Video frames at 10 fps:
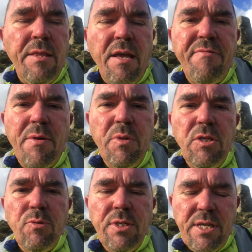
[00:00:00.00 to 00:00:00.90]
and their
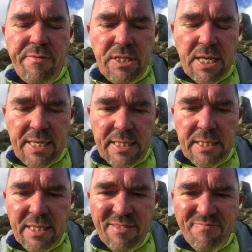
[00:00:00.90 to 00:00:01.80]
families were
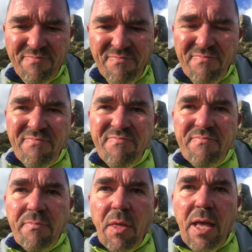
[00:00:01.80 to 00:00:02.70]
devastated,
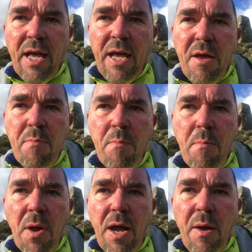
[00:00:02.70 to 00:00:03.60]

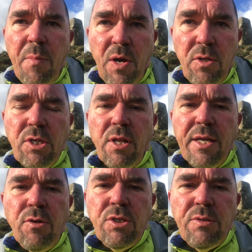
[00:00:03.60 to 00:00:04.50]
but also
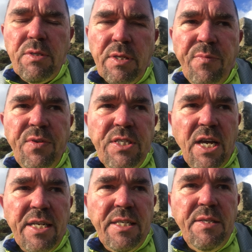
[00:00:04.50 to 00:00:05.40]
like us, they've
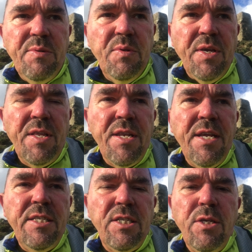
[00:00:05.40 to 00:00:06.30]
decided that they
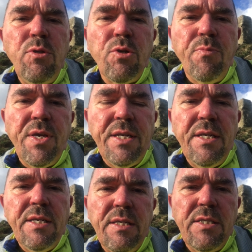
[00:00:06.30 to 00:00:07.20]
need to do
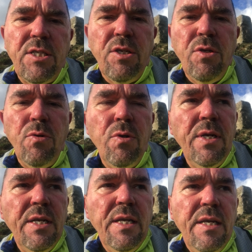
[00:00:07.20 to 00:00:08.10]
something to
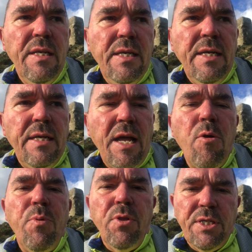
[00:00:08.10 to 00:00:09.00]

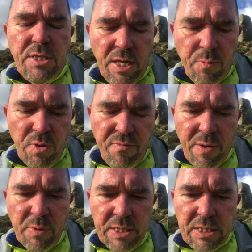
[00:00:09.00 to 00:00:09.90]
help others, help other
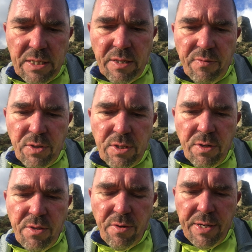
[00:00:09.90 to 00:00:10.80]
families avoid
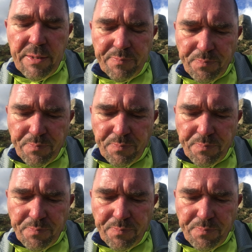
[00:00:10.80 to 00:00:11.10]
going through it.